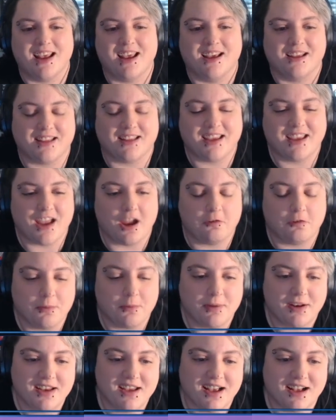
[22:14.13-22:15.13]
like
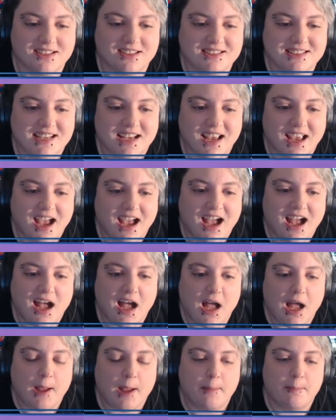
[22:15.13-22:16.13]
everybody else.
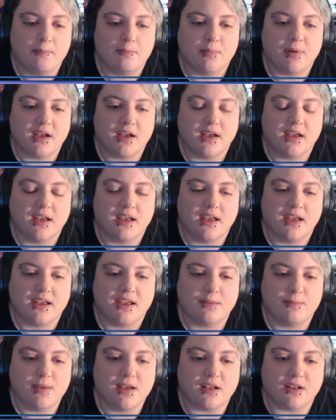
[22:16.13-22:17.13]
But it
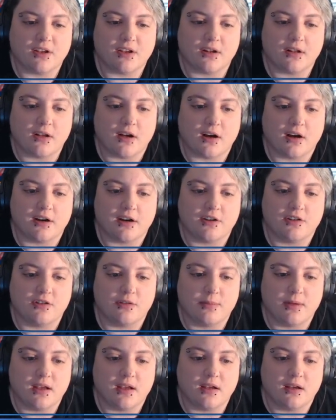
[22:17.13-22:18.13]
can be a little hard to
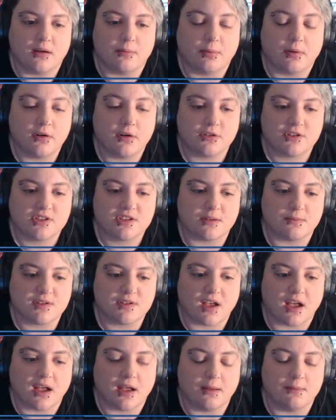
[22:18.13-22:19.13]
be approached
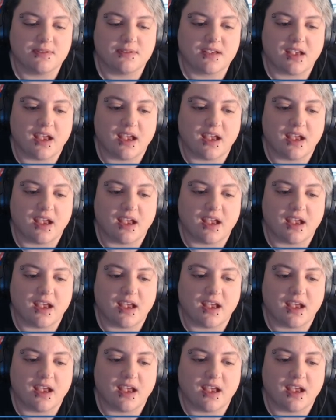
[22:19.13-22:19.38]
sometimes.